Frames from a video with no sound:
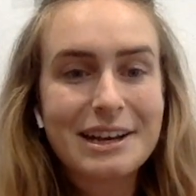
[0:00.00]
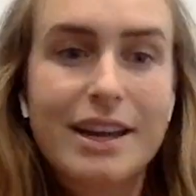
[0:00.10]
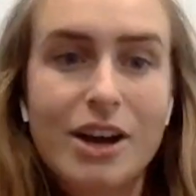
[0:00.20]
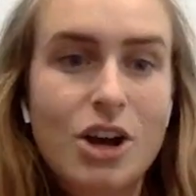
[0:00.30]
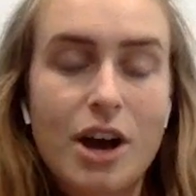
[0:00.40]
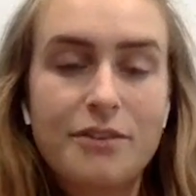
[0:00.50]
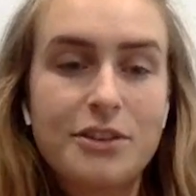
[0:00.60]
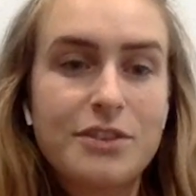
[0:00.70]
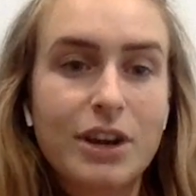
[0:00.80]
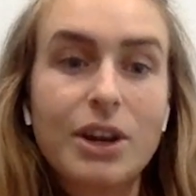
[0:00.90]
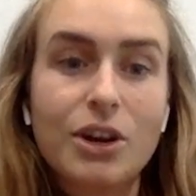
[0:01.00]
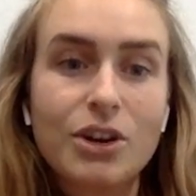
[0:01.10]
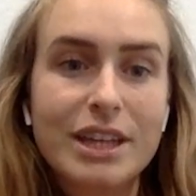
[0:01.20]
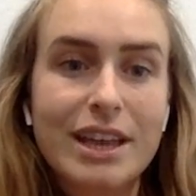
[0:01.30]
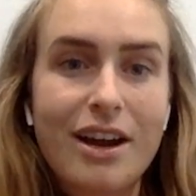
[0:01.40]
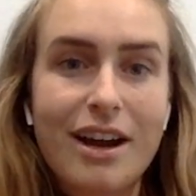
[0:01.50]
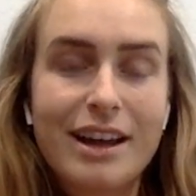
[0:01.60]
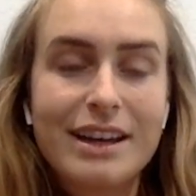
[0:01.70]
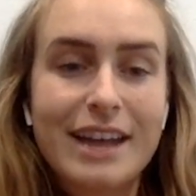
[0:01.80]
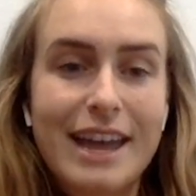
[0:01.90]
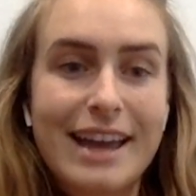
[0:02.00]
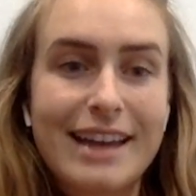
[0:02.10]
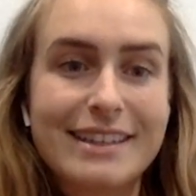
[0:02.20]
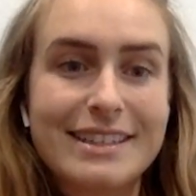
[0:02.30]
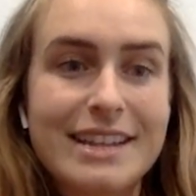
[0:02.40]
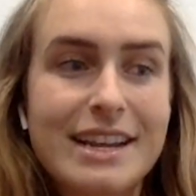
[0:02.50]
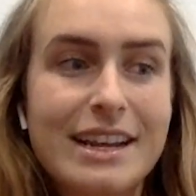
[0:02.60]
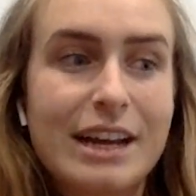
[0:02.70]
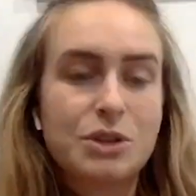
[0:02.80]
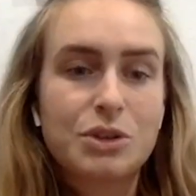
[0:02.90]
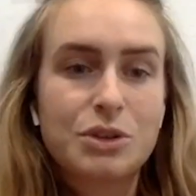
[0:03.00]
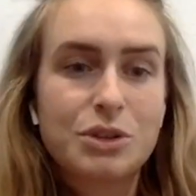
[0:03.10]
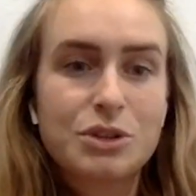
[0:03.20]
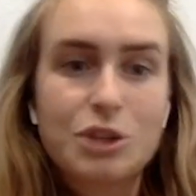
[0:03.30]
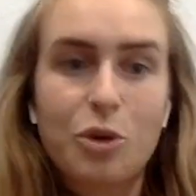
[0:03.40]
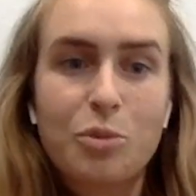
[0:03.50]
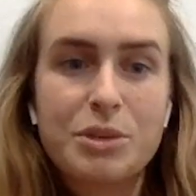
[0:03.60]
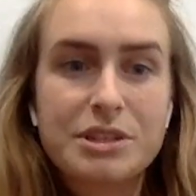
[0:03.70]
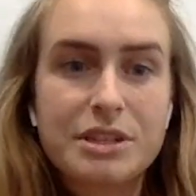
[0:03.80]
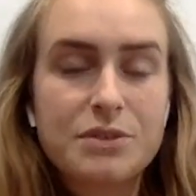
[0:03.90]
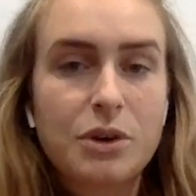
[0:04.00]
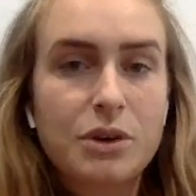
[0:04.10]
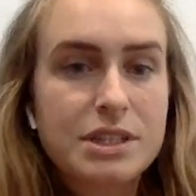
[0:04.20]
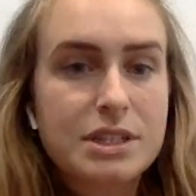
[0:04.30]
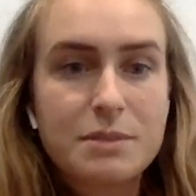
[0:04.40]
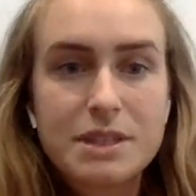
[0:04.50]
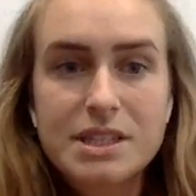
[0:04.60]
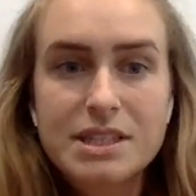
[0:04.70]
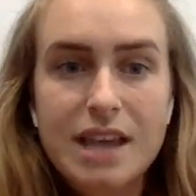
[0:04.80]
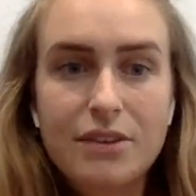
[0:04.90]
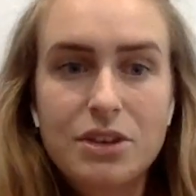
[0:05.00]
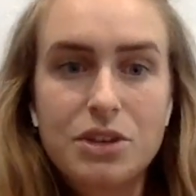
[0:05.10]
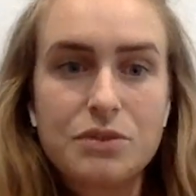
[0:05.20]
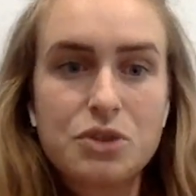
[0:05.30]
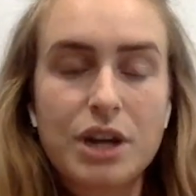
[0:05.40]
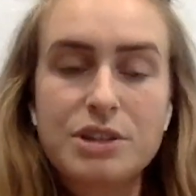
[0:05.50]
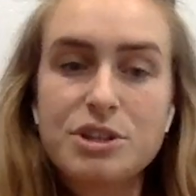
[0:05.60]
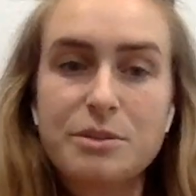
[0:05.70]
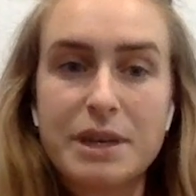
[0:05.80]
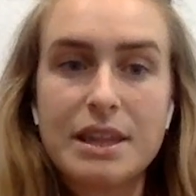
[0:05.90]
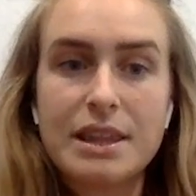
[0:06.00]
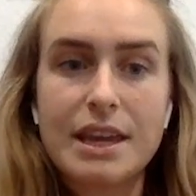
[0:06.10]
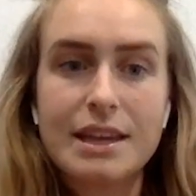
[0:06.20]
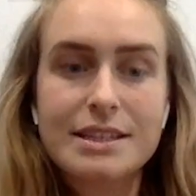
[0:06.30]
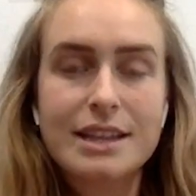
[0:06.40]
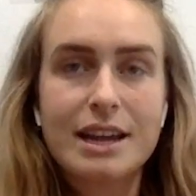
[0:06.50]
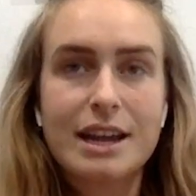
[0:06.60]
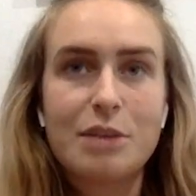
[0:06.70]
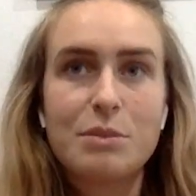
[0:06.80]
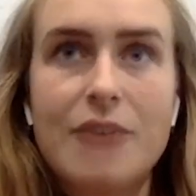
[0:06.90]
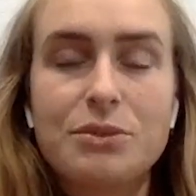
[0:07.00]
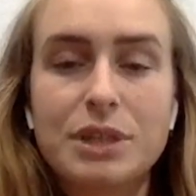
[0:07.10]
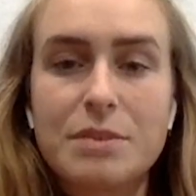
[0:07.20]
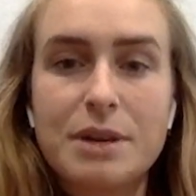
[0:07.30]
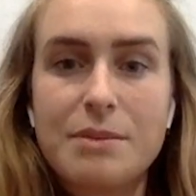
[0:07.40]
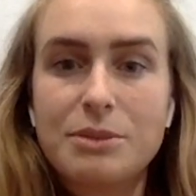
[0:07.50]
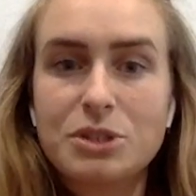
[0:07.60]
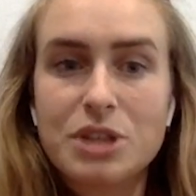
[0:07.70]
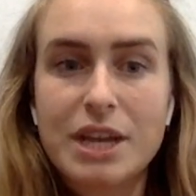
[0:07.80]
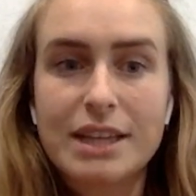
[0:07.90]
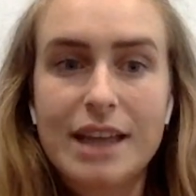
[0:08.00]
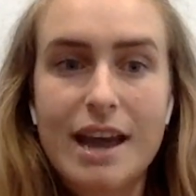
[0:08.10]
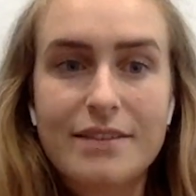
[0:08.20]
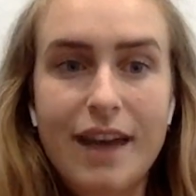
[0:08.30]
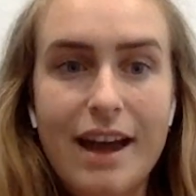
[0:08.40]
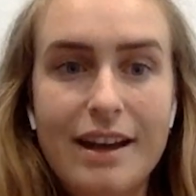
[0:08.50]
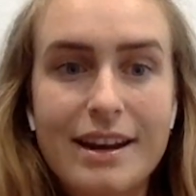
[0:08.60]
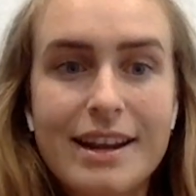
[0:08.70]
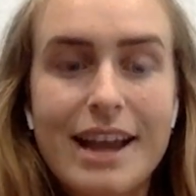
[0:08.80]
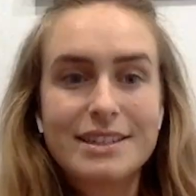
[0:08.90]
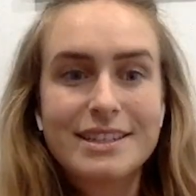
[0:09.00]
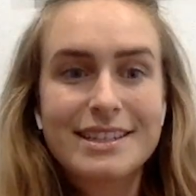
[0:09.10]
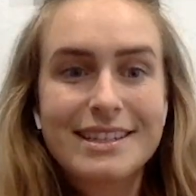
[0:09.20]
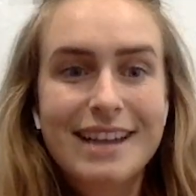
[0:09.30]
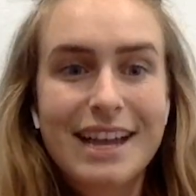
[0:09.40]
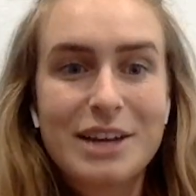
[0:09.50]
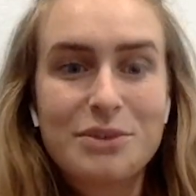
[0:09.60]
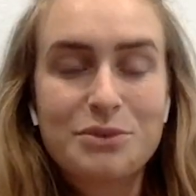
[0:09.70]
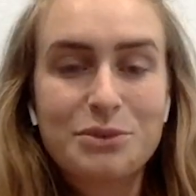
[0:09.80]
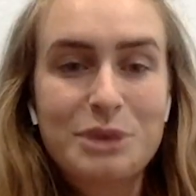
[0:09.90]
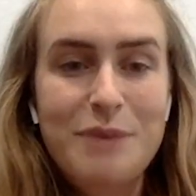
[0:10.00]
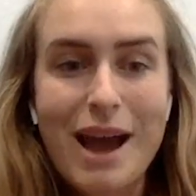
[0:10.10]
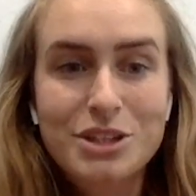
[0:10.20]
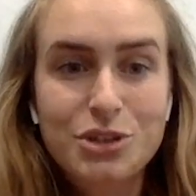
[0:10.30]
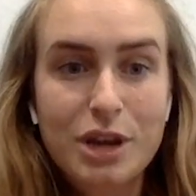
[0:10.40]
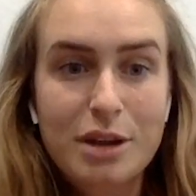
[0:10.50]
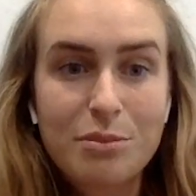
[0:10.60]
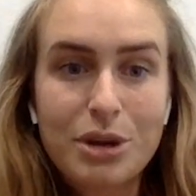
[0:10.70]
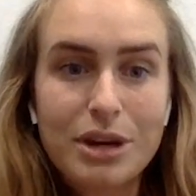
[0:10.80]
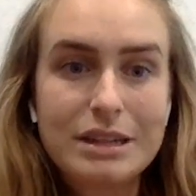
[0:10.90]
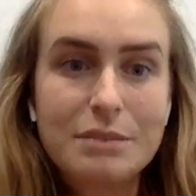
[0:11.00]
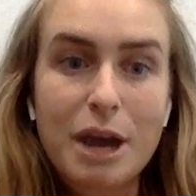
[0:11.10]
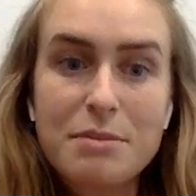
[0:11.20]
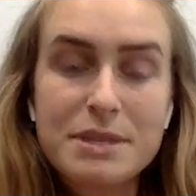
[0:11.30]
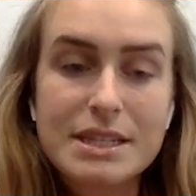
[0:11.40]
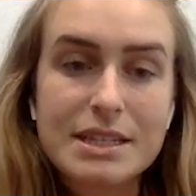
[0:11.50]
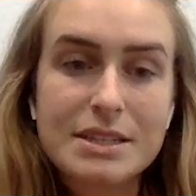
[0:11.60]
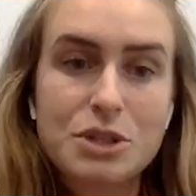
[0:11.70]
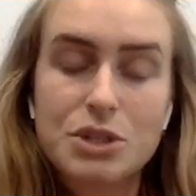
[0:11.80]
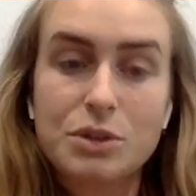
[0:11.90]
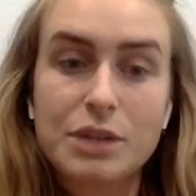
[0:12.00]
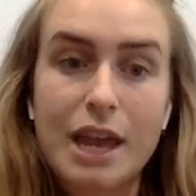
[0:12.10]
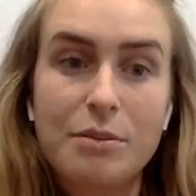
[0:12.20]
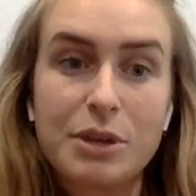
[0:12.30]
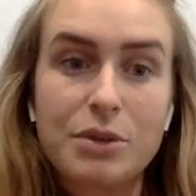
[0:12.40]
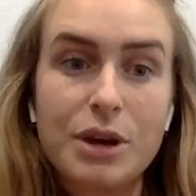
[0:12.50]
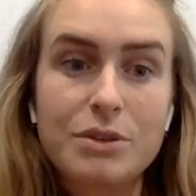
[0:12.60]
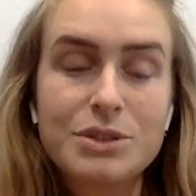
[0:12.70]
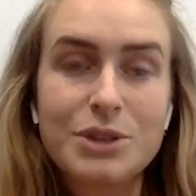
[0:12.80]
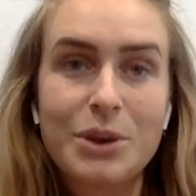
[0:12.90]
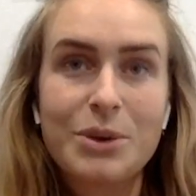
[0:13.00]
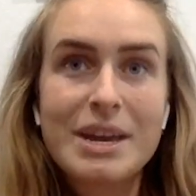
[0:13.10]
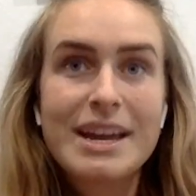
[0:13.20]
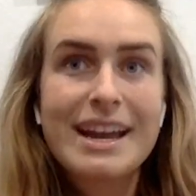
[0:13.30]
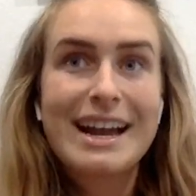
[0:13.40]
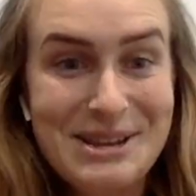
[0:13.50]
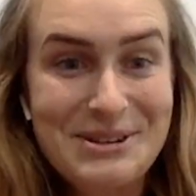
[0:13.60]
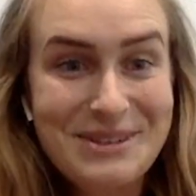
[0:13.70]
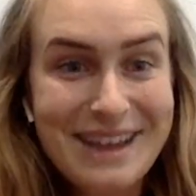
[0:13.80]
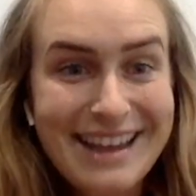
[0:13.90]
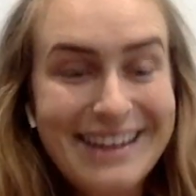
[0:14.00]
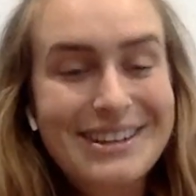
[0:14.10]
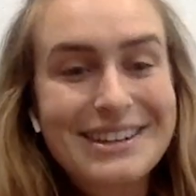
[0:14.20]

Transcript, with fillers: You and I got coffee very early on, and, you know, you're so business focused and business savvy, and you've tried so many things that I've really been able to take a lot of that and kind of remaster it and put it into my business, which has only helped me grow. So thank you.